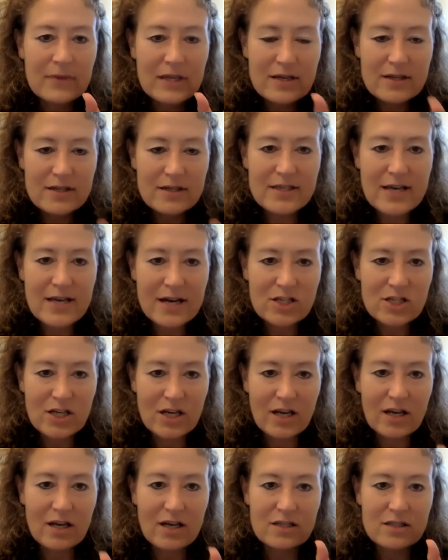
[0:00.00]

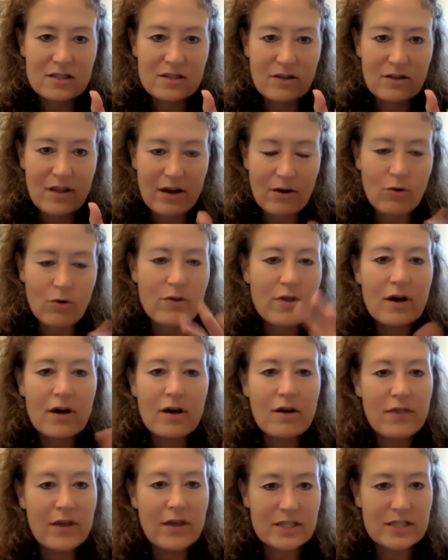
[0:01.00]
sachets, like, or
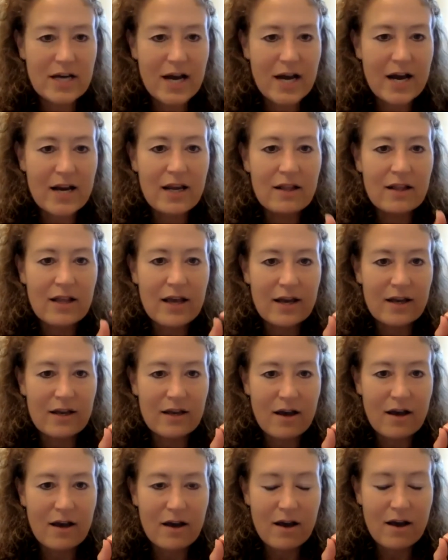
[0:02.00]
the tiny, like,